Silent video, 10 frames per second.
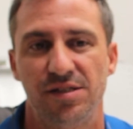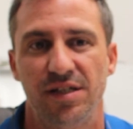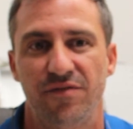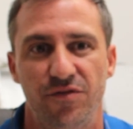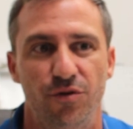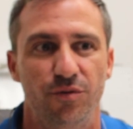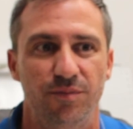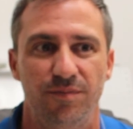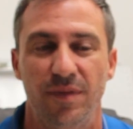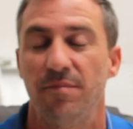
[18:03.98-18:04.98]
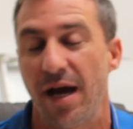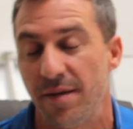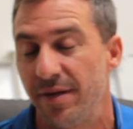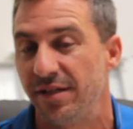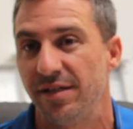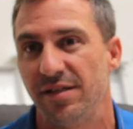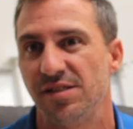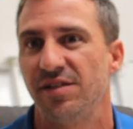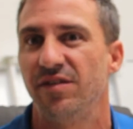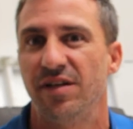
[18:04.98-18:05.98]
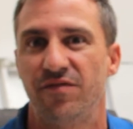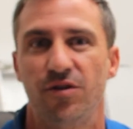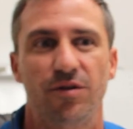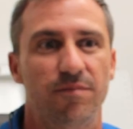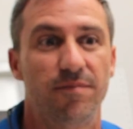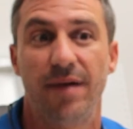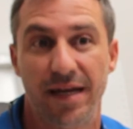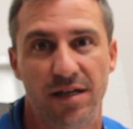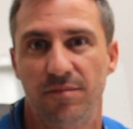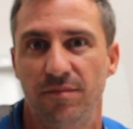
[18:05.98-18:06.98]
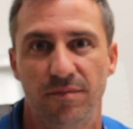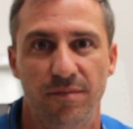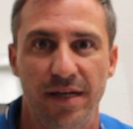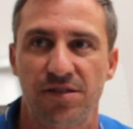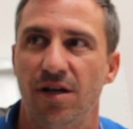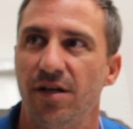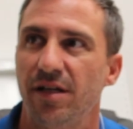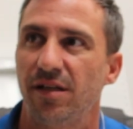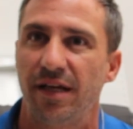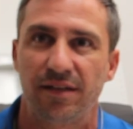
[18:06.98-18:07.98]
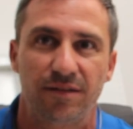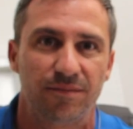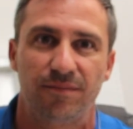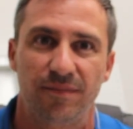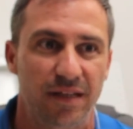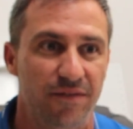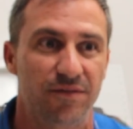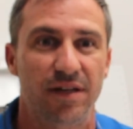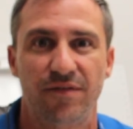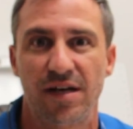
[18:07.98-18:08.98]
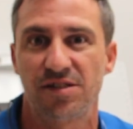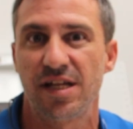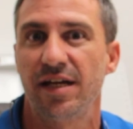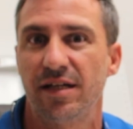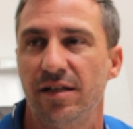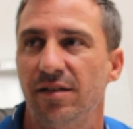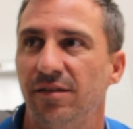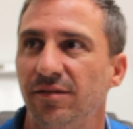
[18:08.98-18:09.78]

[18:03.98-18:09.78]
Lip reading: is in my opinion, if you're paying them based on it, like they've got a stake in it.